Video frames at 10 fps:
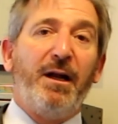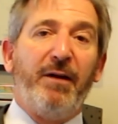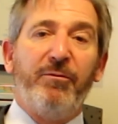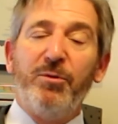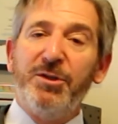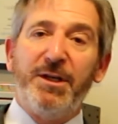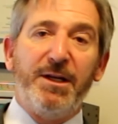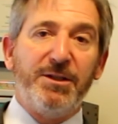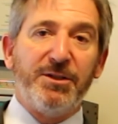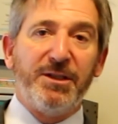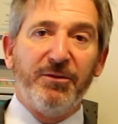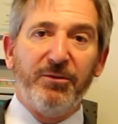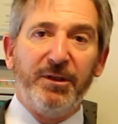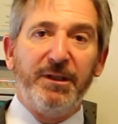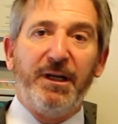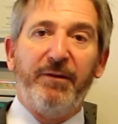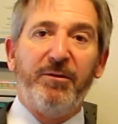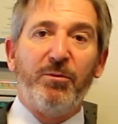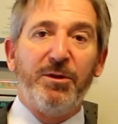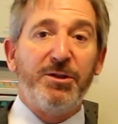Everyone's case is different,
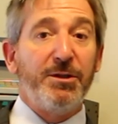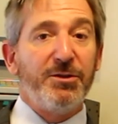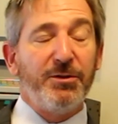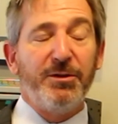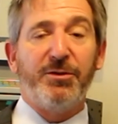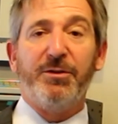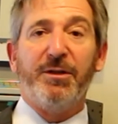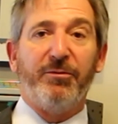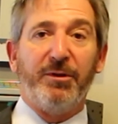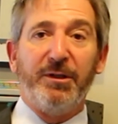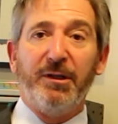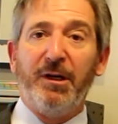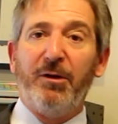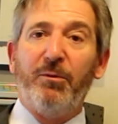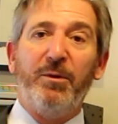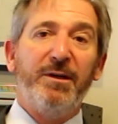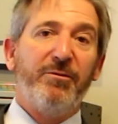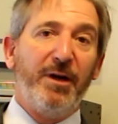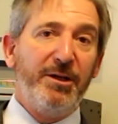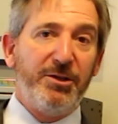everyone's concerns are different. We
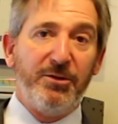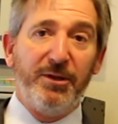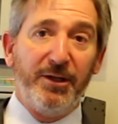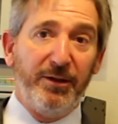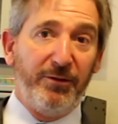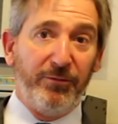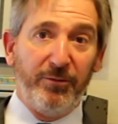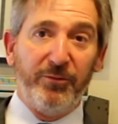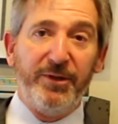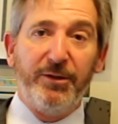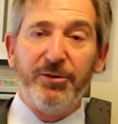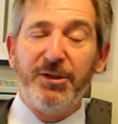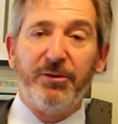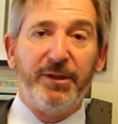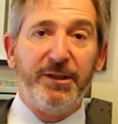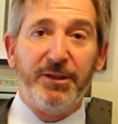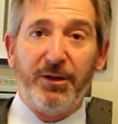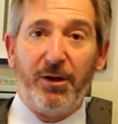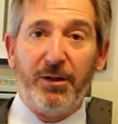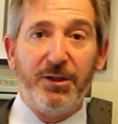invite you here at the firm of Nichols Green to
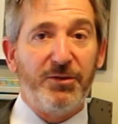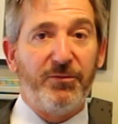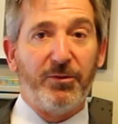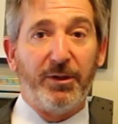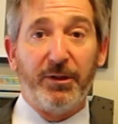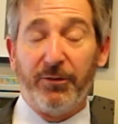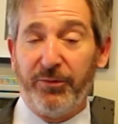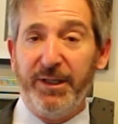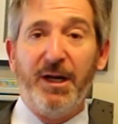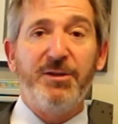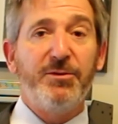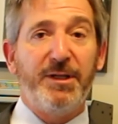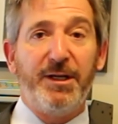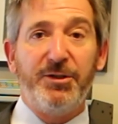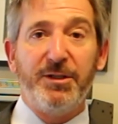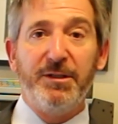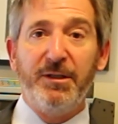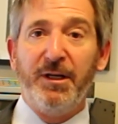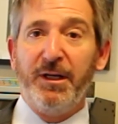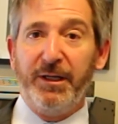call us for a free consultation,
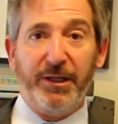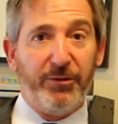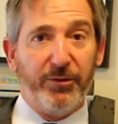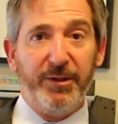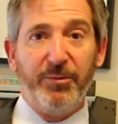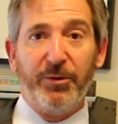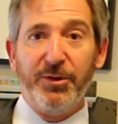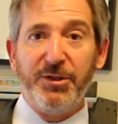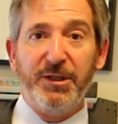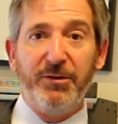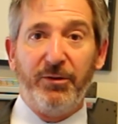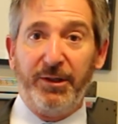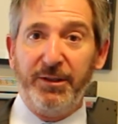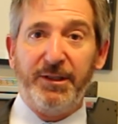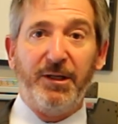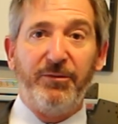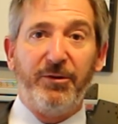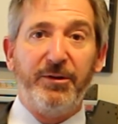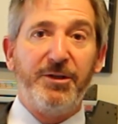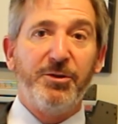either in person or on the
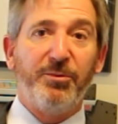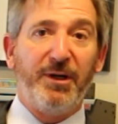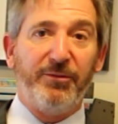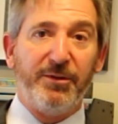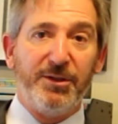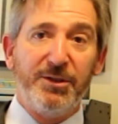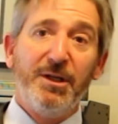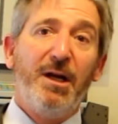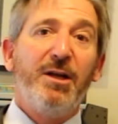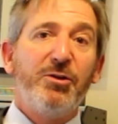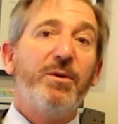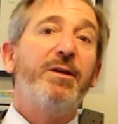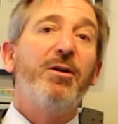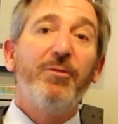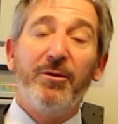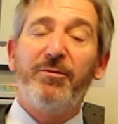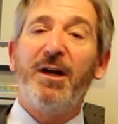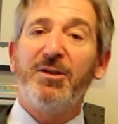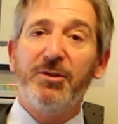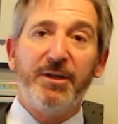telephone at your preference, so we can go over the
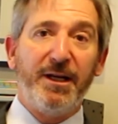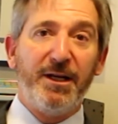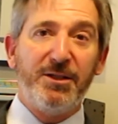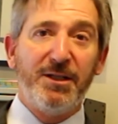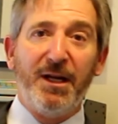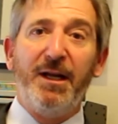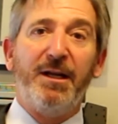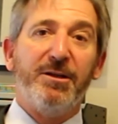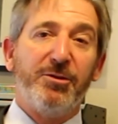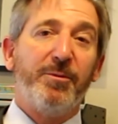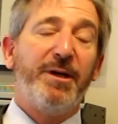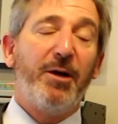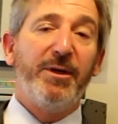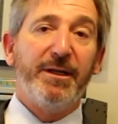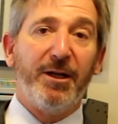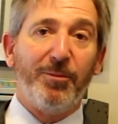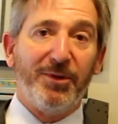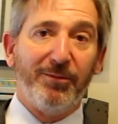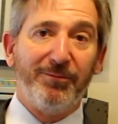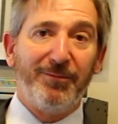facts of your case and determine how we can help you.
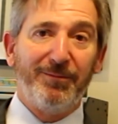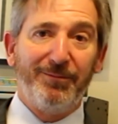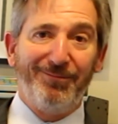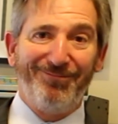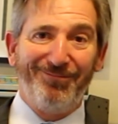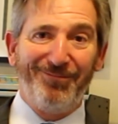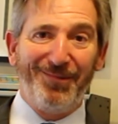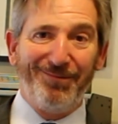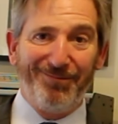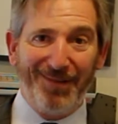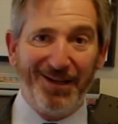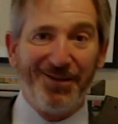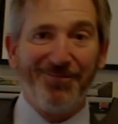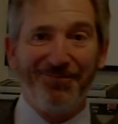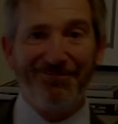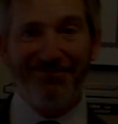Thank you.